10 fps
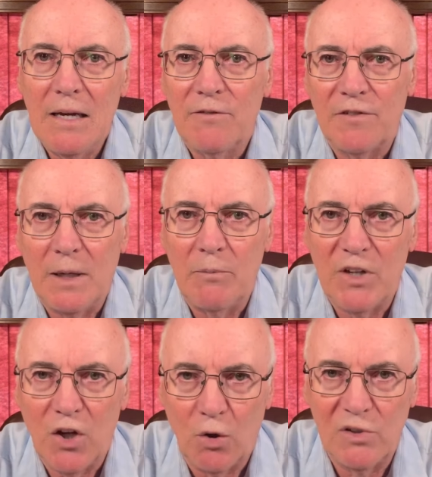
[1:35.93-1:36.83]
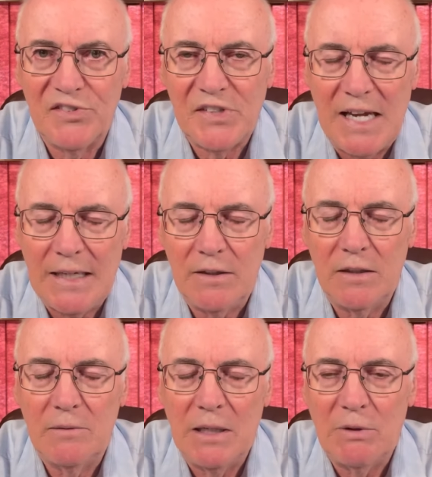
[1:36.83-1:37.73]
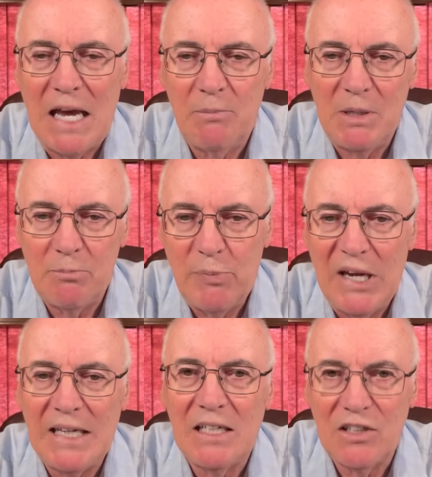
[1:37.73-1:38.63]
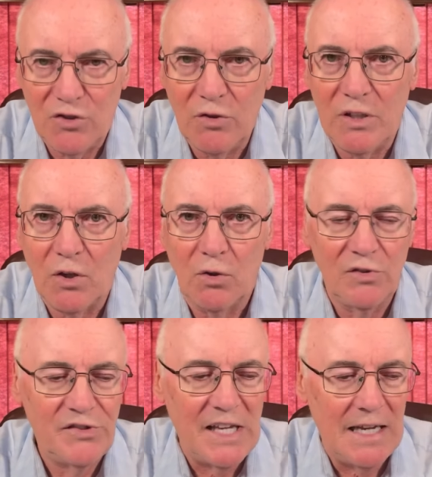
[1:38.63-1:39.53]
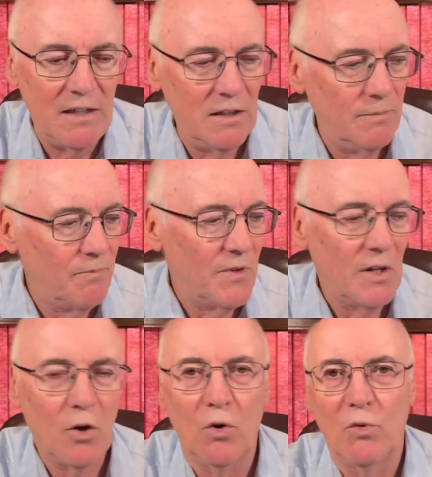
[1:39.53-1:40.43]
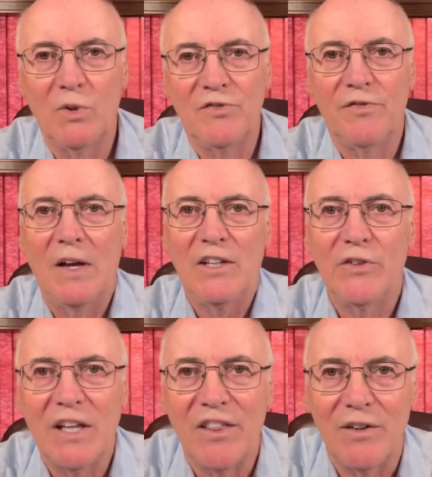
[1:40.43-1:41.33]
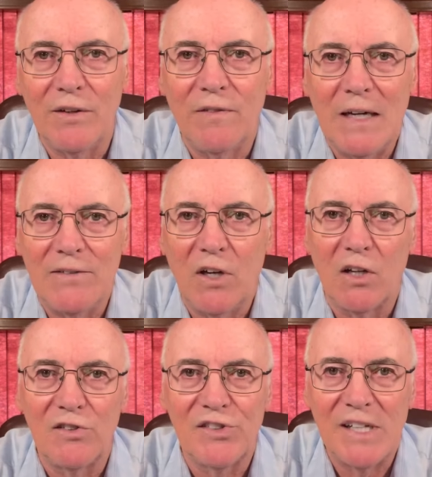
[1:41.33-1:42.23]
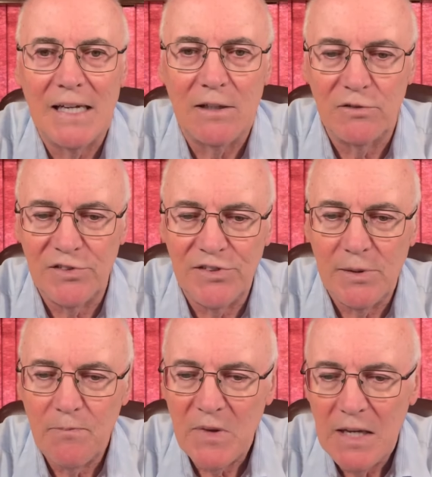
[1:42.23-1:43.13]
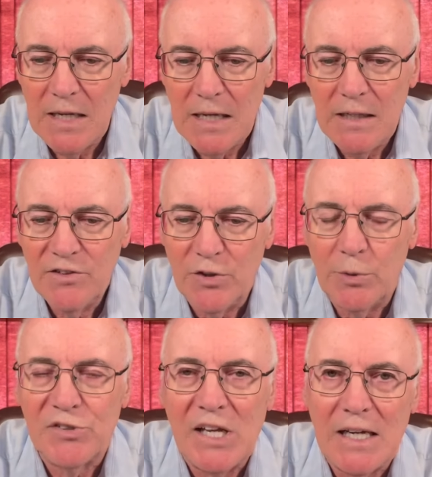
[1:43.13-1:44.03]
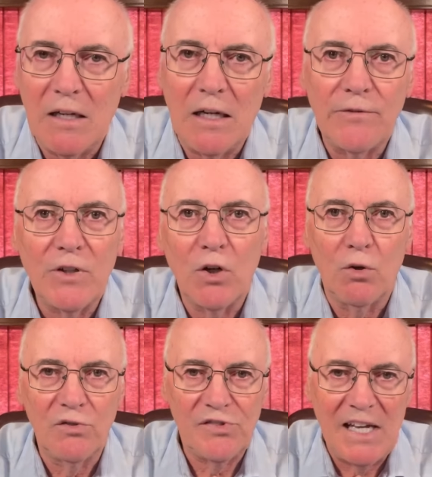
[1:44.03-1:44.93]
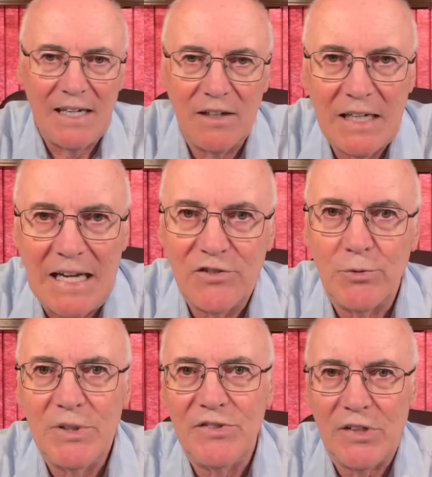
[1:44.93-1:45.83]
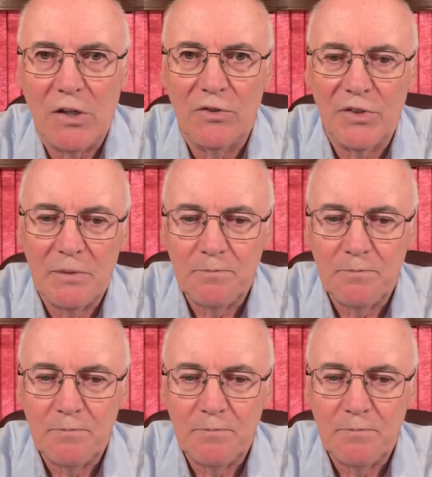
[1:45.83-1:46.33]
from the gold standard. It had been pegged to the gold standard. Gold was valued at $35 an ounce. So it was taken off the gold standard. As a result,